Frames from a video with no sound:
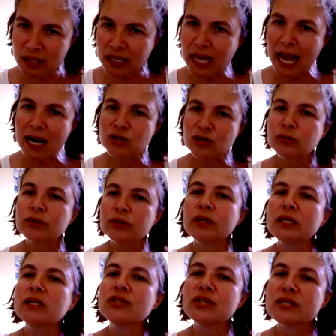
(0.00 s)
He actually
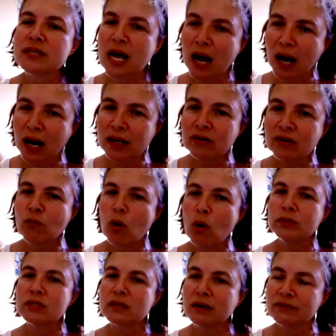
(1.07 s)
relishes that kind of
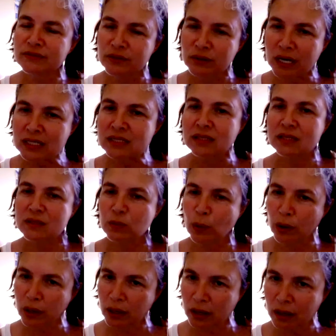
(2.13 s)
moments of
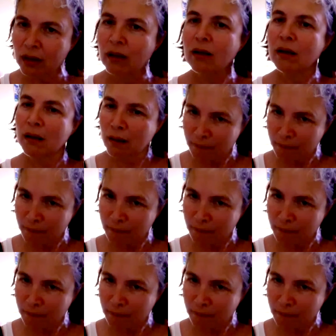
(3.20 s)
crisis where he